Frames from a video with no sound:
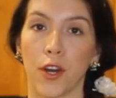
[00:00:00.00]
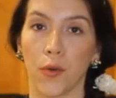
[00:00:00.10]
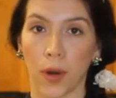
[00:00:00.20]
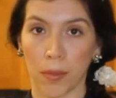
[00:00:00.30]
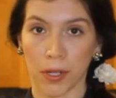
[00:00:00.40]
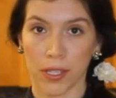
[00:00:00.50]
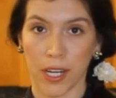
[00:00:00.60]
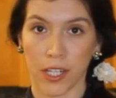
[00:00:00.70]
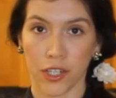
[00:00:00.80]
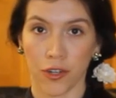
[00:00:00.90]
out what
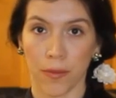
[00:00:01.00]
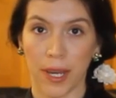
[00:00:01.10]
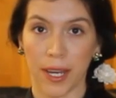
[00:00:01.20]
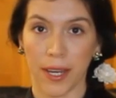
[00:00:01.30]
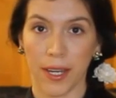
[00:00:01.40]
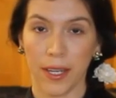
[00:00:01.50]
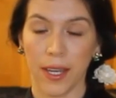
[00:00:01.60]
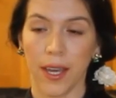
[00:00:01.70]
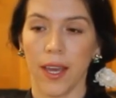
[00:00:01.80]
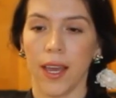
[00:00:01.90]
percentage you're
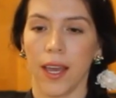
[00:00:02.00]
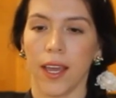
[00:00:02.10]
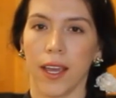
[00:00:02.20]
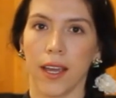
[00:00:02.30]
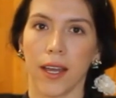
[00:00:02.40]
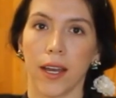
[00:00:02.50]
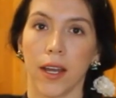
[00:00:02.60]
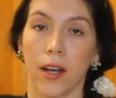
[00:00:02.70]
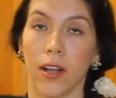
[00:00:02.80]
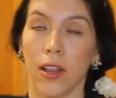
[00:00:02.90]
making and
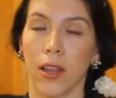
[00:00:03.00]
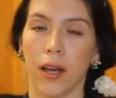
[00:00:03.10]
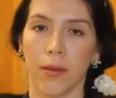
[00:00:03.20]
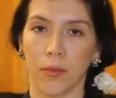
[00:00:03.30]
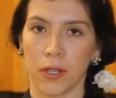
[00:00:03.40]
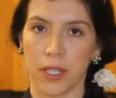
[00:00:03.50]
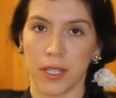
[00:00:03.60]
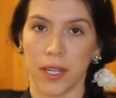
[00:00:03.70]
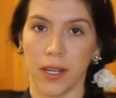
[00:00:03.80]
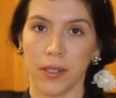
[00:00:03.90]
a lot more
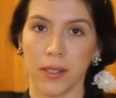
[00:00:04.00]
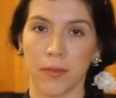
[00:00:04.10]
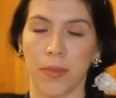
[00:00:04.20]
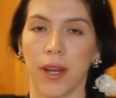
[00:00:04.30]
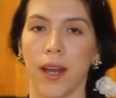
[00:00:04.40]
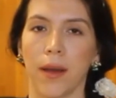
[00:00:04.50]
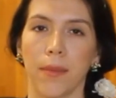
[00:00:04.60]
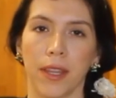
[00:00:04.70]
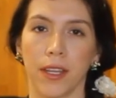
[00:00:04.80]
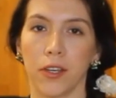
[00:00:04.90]
details, but I
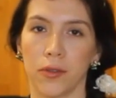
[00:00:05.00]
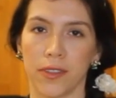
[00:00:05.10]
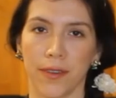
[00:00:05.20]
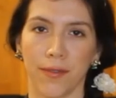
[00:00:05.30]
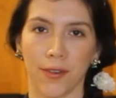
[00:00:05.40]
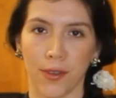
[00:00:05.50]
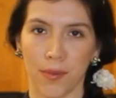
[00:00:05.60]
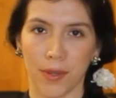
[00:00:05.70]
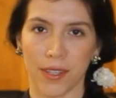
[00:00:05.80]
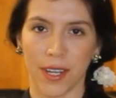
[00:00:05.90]
mainly use it for the
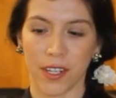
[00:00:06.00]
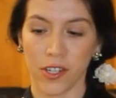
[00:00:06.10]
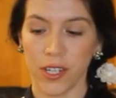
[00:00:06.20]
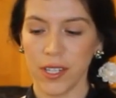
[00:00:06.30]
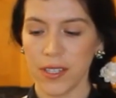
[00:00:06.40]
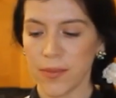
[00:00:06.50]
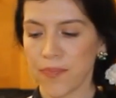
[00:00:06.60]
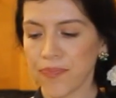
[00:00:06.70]
percentages.